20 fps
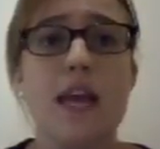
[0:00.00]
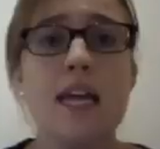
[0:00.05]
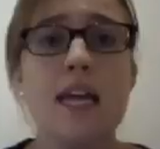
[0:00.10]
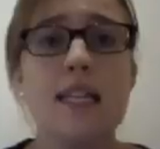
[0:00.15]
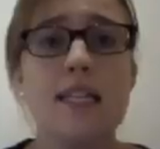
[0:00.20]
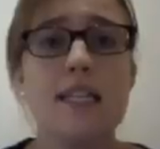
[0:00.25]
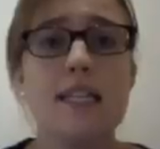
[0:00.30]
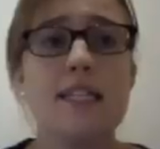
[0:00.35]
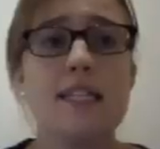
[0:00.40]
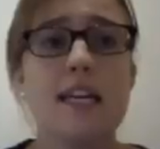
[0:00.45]

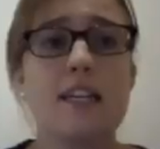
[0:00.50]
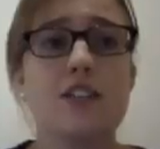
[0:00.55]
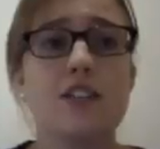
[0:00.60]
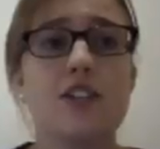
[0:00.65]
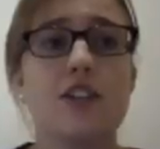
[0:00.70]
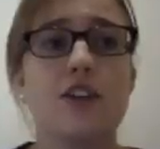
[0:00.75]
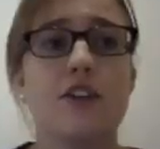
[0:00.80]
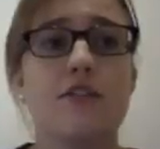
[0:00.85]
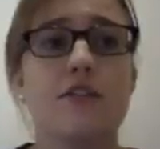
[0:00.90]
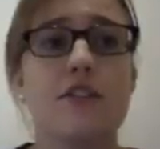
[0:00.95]
This section
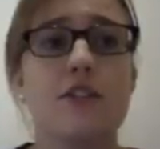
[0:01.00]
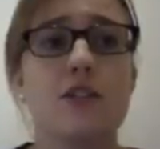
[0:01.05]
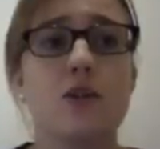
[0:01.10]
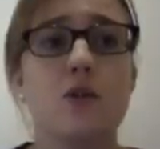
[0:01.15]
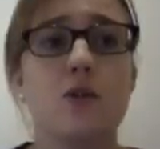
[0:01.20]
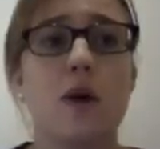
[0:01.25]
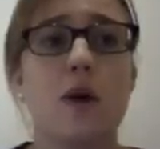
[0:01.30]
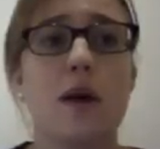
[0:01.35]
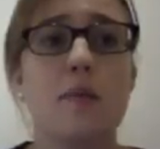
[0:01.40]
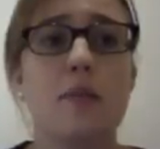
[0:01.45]
of the
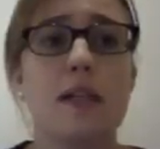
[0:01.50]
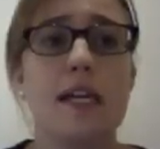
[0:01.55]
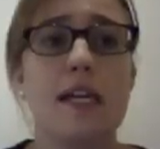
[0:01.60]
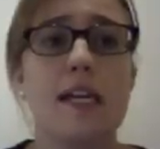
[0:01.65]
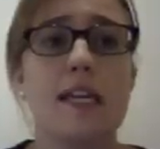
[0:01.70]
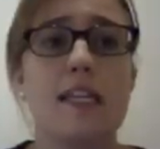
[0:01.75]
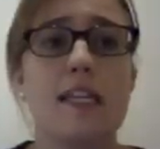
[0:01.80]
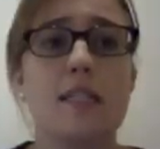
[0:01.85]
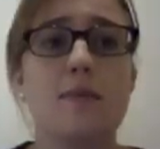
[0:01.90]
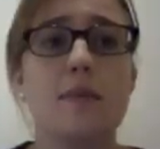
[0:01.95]
school-wide plan
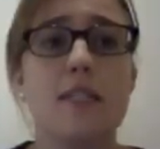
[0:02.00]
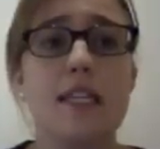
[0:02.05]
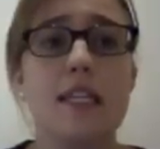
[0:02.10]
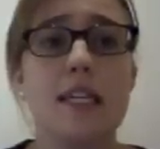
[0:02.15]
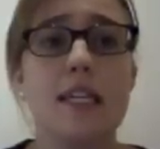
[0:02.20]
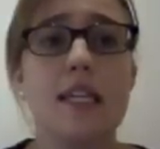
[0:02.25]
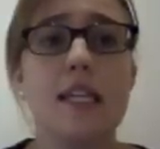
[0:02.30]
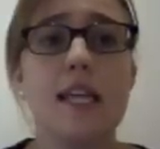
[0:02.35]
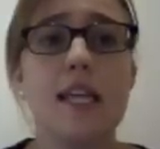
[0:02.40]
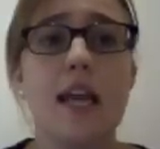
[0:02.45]
is
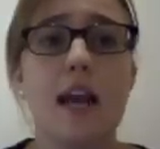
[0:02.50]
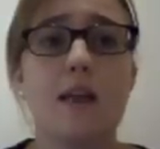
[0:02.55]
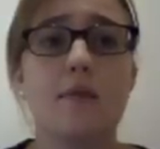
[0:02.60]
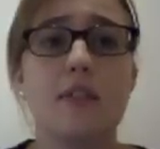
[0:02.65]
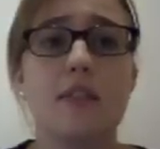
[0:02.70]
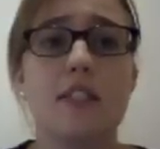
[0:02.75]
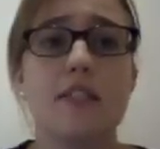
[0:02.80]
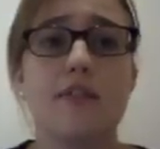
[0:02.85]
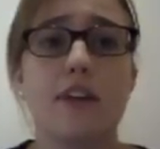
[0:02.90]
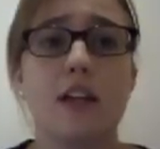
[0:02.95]
particularly aimed at
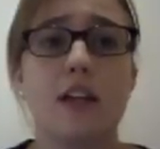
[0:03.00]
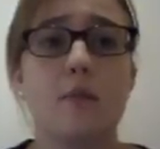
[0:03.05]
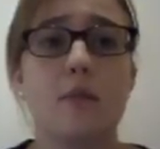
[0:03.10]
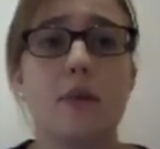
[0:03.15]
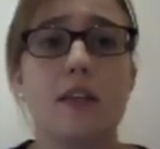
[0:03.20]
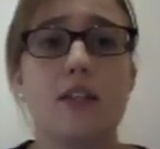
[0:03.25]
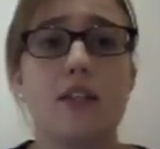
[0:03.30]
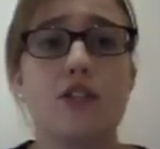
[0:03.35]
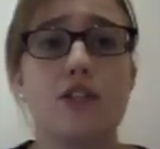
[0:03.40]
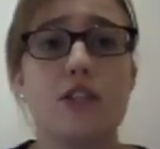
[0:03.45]
developing
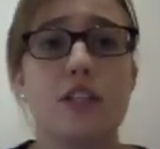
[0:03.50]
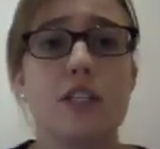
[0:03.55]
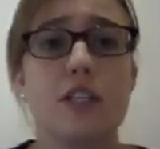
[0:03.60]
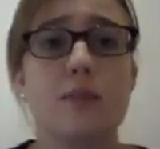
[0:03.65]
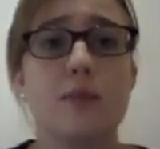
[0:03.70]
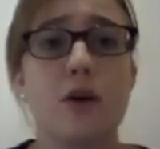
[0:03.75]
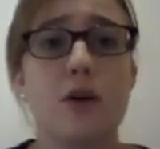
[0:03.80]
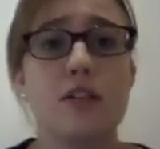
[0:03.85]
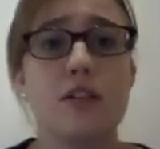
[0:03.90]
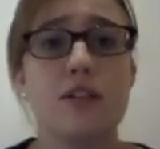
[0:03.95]
students'
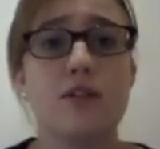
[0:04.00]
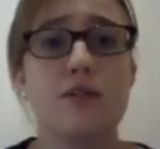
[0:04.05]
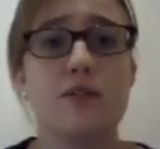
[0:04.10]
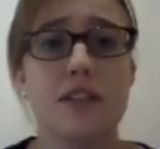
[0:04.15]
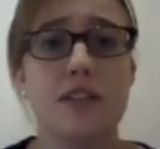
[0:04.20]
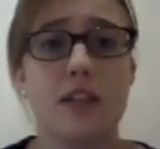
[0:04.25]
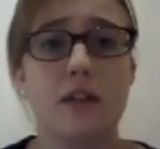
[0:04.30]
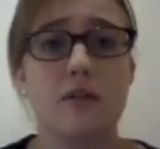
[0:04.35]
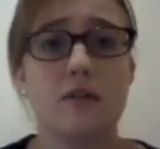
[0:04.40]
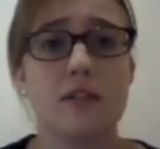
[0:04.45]
personal
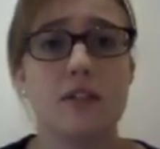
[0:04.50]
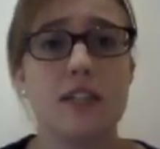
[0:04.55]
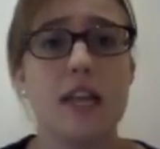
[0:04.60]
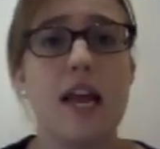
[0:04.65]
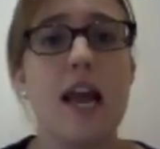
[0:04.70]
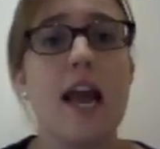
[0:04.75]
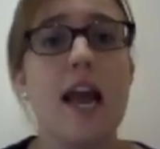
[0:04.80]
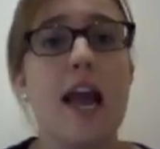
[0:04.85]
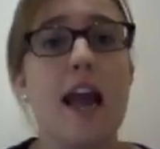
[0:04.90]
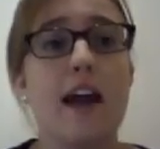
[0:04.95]
skills,
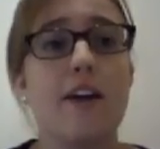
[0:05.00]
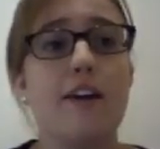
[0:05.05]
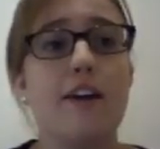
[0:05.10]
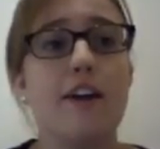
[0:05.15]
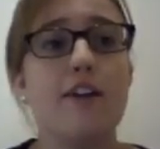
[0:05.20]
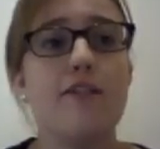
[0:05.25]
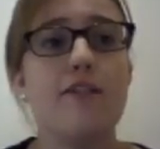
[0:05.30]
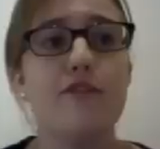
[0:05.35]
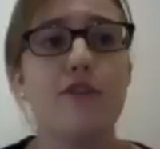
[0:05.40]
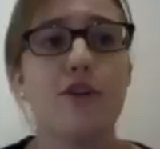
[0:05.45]
Area
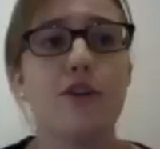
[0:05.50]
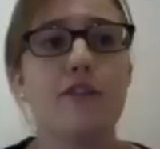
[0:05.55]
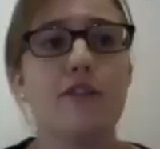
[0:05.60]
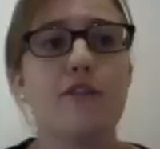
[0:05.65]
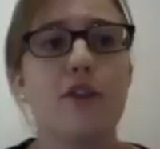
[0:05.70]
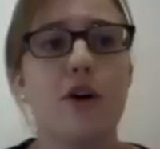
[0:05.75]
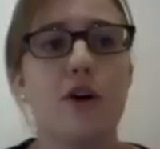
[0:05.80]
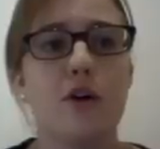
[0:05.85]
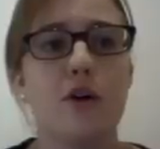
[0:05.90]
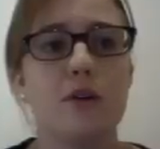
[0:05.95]
4 of the
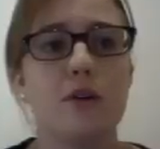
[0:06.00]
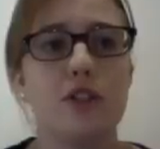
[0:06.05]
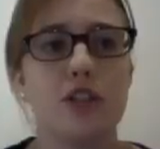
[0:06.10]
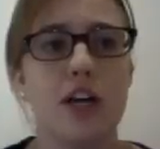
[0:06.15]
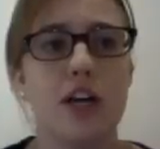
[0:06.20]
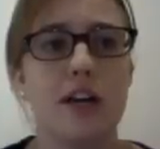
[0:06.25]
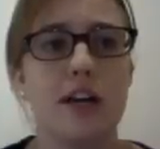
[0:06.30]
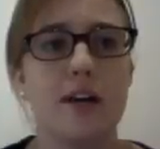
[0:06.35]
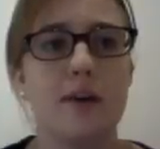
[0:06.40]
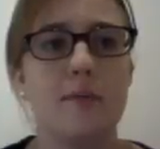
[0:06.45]
Ottawa
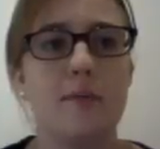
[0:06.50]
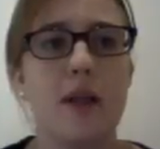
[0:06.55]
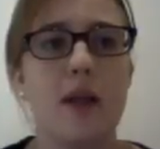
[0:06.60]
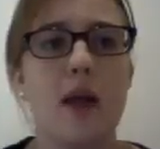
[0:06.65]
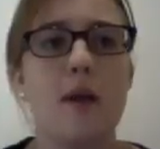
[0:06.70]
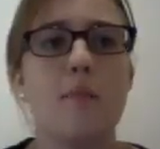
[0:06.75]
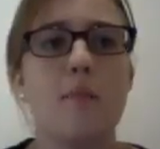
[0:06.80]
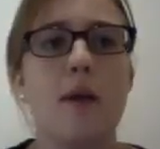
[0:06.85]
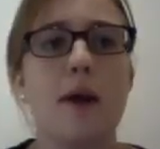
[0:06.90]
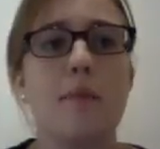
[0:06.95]
Charter,
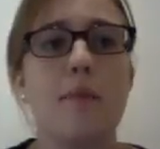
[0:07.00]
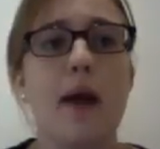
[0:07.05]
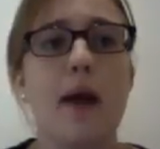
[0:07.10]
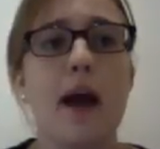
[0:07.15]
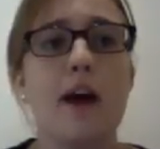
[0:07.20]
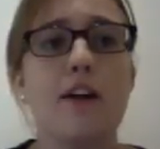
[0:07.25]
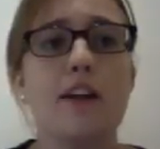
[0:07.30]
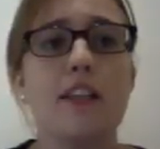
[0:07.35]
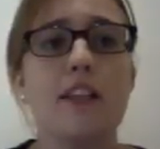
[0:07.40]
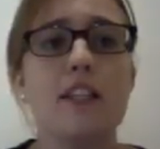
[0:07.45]
by
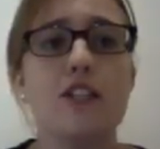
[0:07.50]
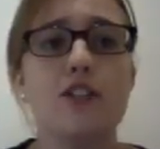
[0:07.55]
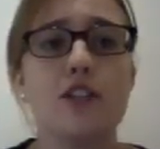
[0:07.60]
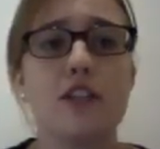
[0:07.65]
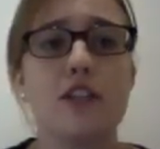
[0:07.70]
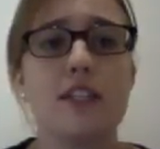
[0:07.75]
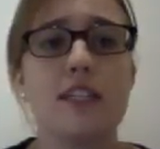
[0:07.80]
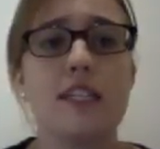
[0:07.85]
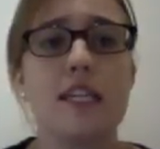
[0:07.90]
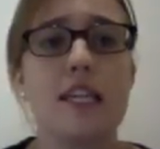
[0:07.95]
empowering the
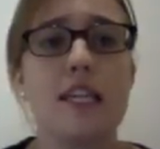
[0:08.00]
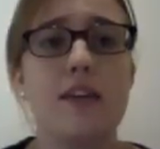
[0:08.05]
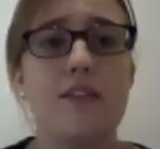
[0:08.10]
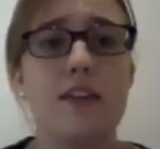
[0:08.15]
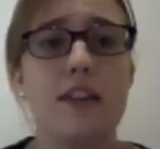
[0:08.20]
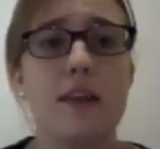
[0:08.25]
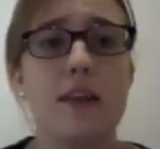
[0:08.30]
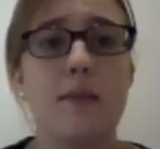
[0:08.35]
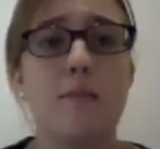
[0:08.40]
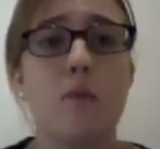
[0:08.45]
students and giving
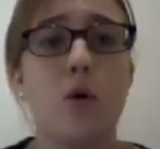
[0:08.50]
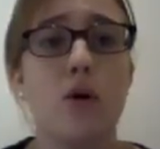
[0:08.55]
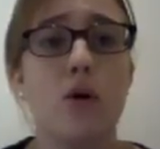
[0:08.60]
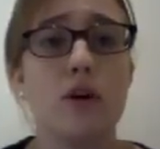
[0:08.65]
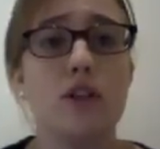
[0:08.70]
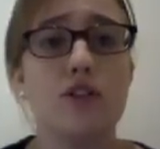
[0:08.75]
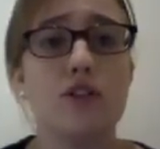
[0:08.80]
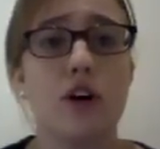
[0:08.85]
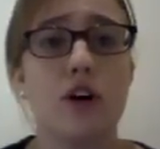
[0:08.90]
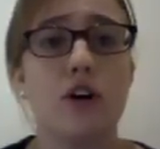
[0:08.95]
them more
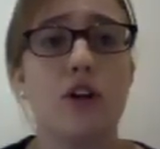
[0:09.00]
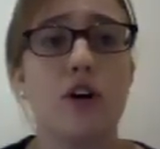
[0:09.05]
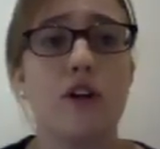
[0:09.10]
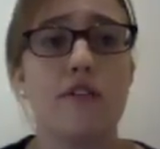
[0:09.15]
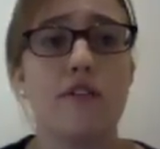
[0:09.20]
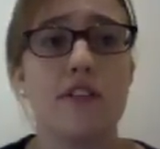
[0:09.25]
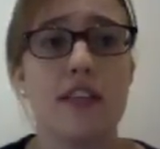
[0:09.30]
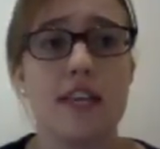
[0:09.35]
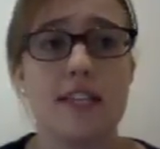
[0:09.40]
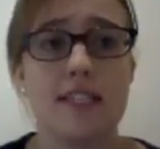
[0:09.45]
control over
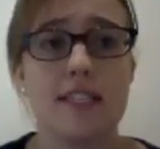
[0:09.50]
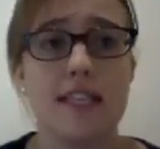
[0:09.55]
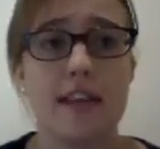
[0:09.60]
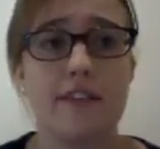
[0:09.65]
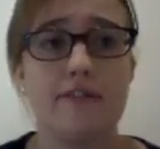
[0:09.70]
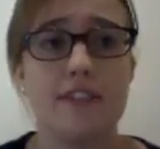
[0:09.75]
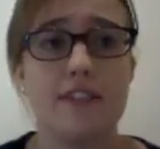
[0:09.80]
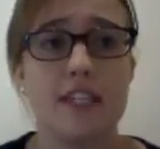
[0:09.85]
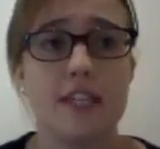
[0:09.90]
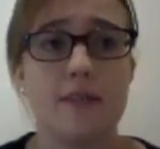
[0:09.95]
their
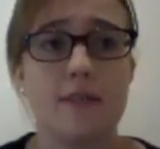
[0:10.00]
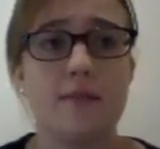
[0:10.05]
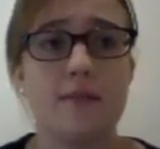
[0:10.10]
safety.